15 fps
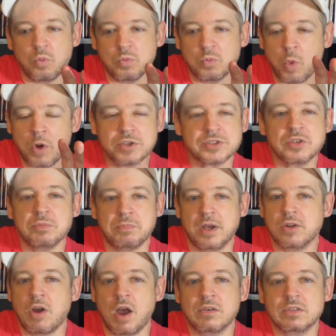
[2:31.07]
works their
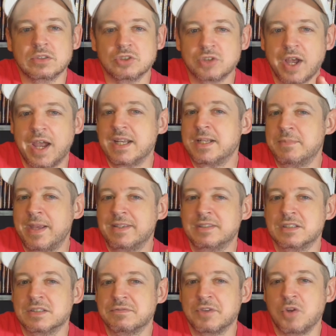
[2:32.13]
butt off trying to make
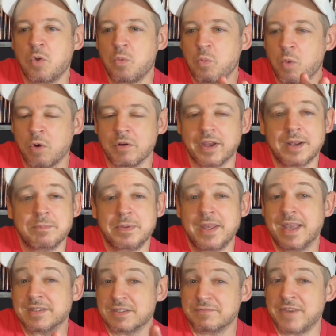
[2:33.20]
this film work and be
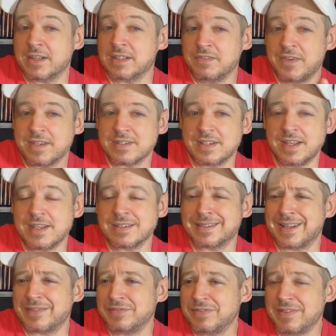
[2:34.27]
as effective as it is. And
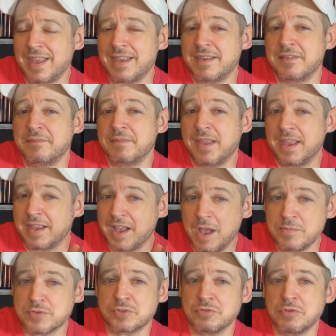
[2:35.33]
I think it
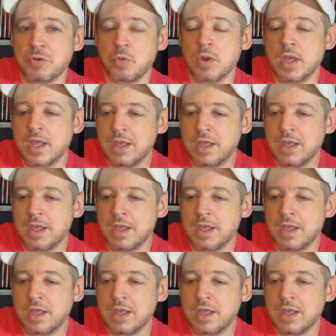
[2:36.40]
comes through.